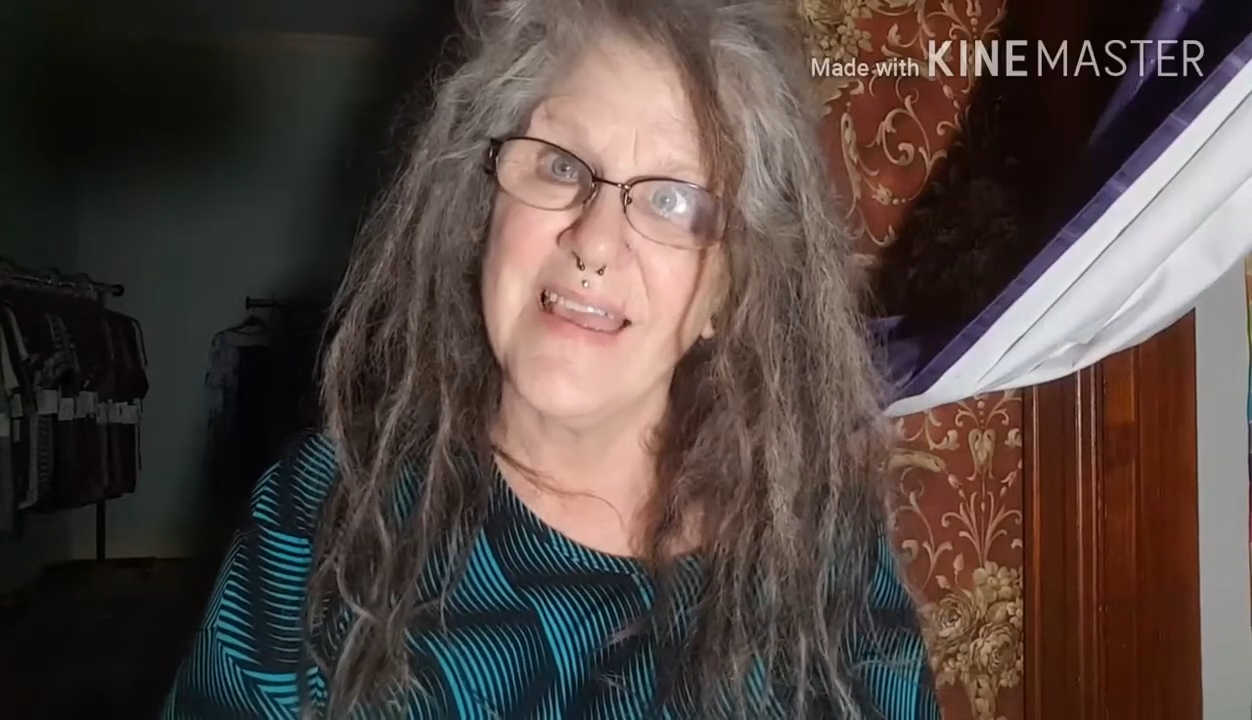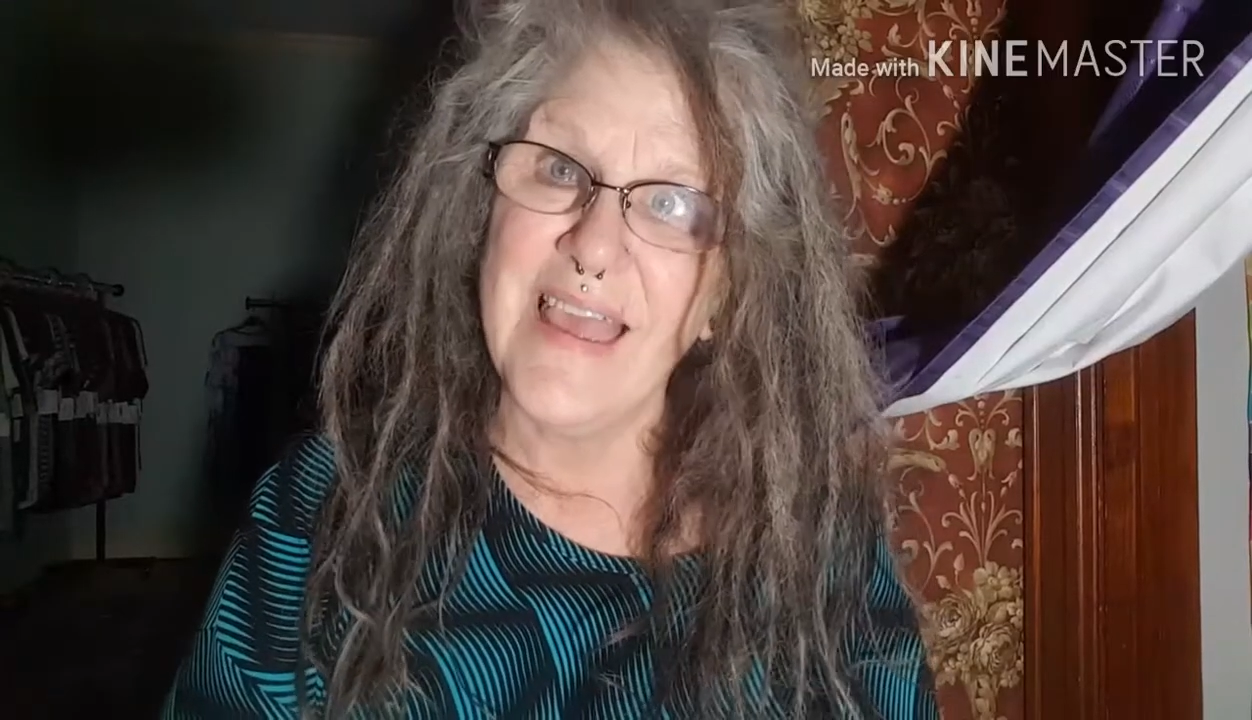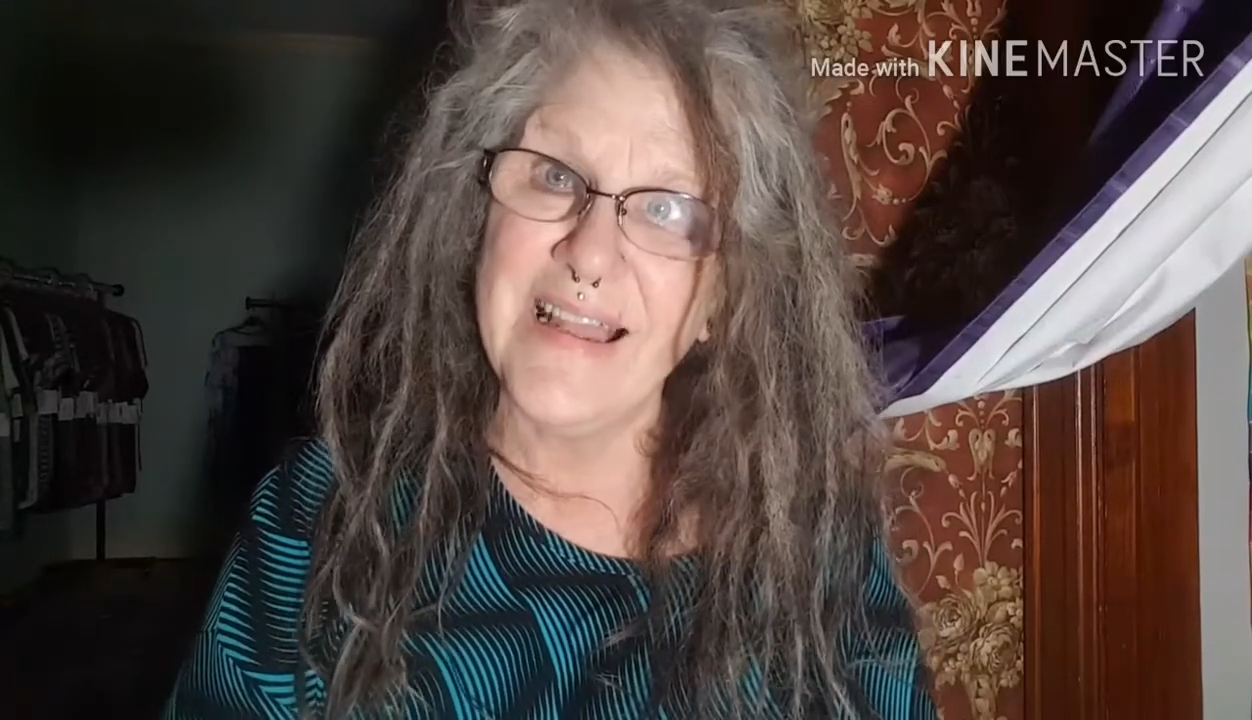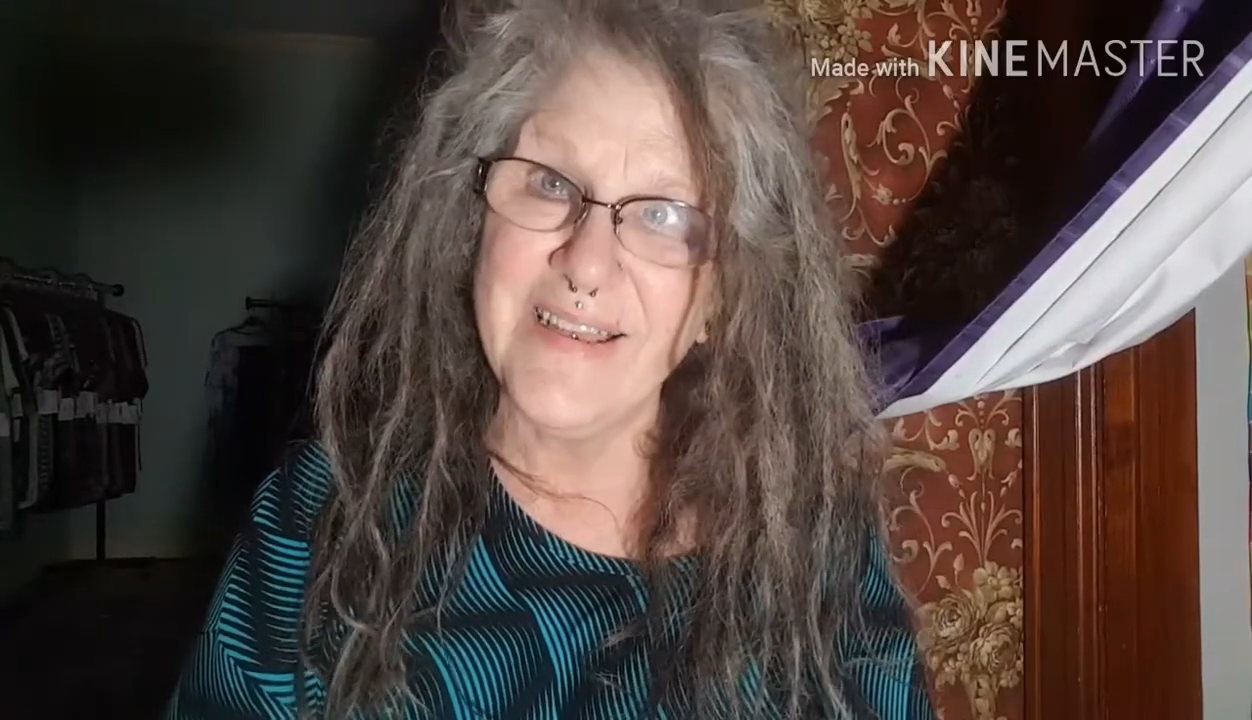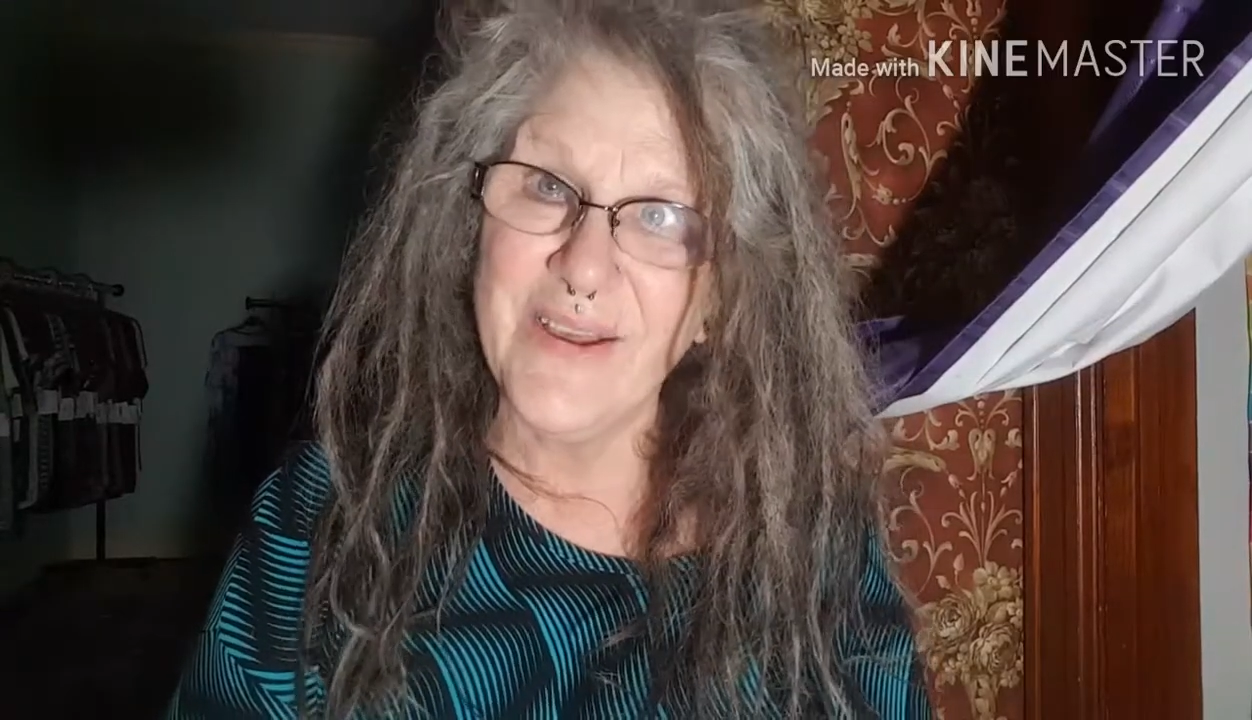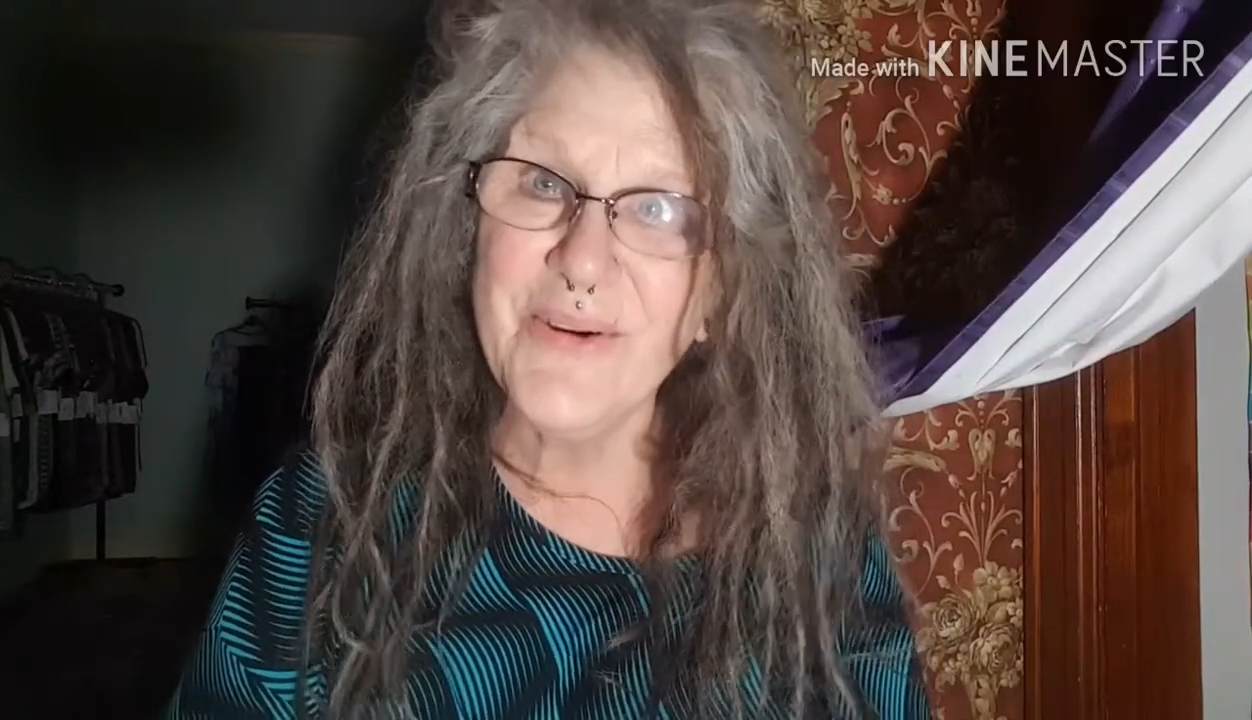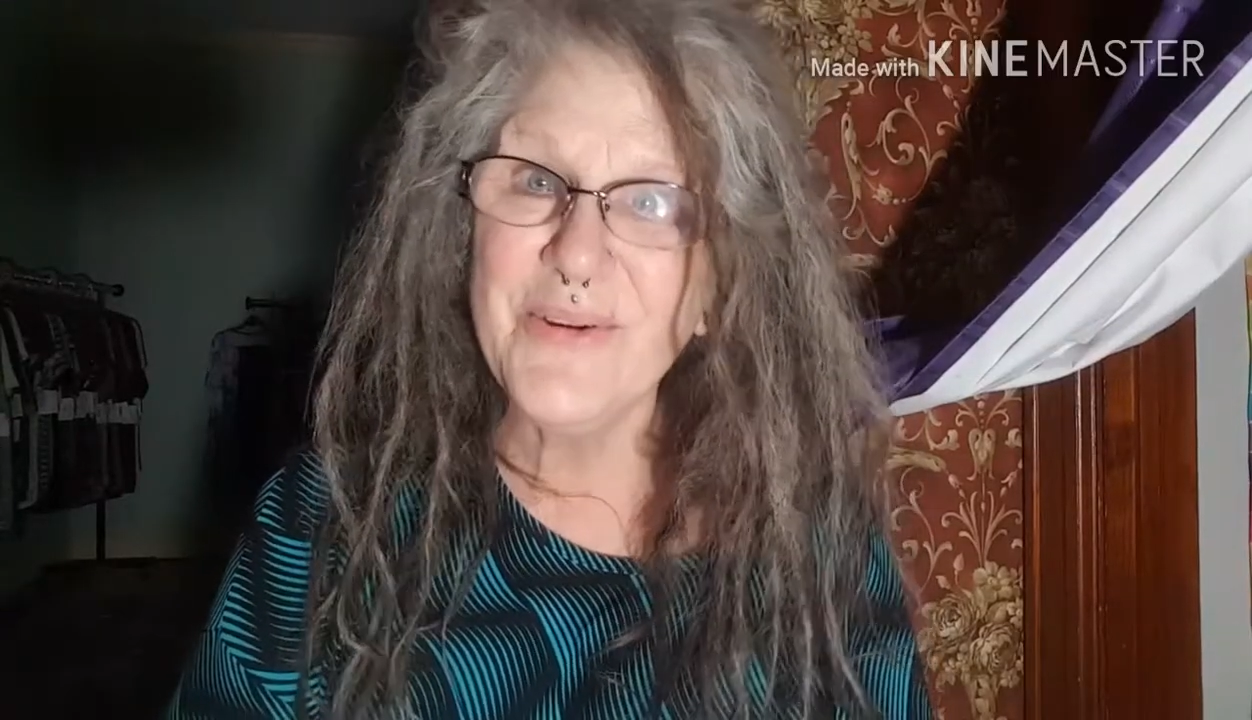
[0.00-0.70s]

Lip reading: Hello